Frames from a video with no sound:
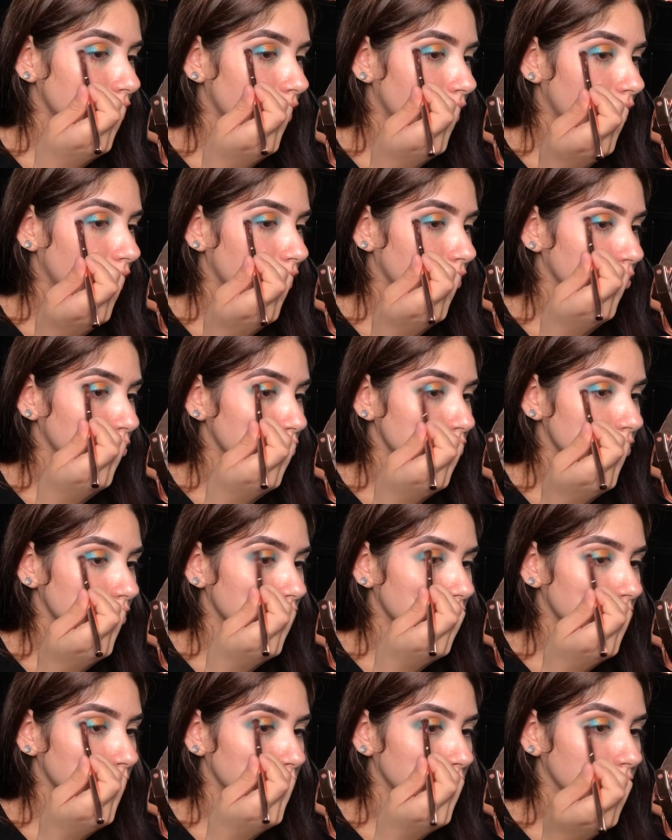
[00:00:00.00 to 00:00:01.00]
I had used
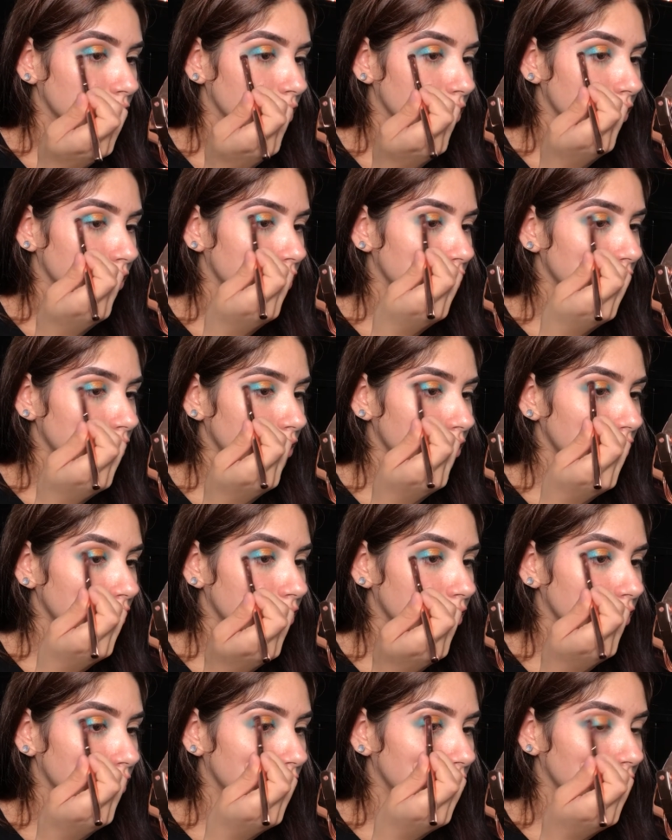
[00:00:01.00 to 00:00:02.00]
in the beginning
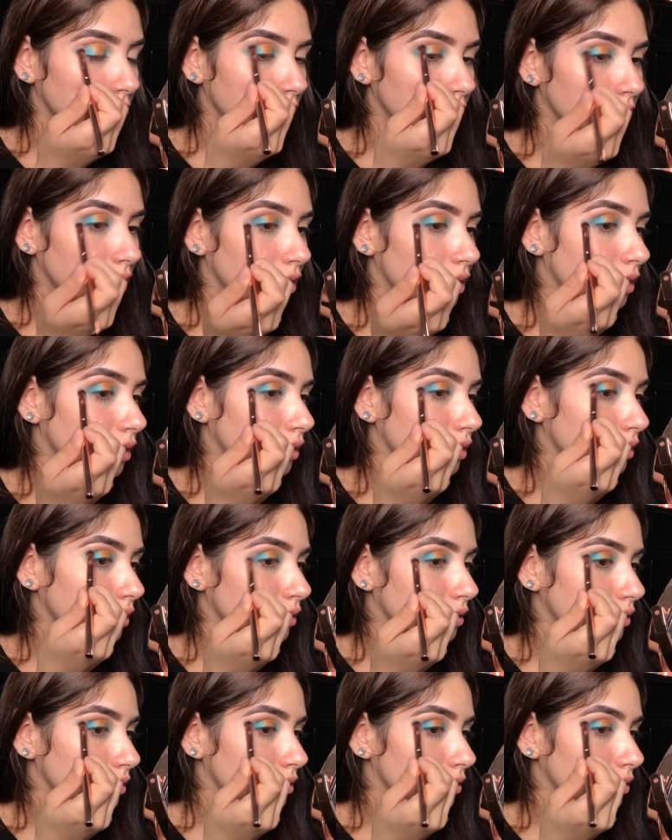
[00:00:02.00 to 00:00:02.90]
and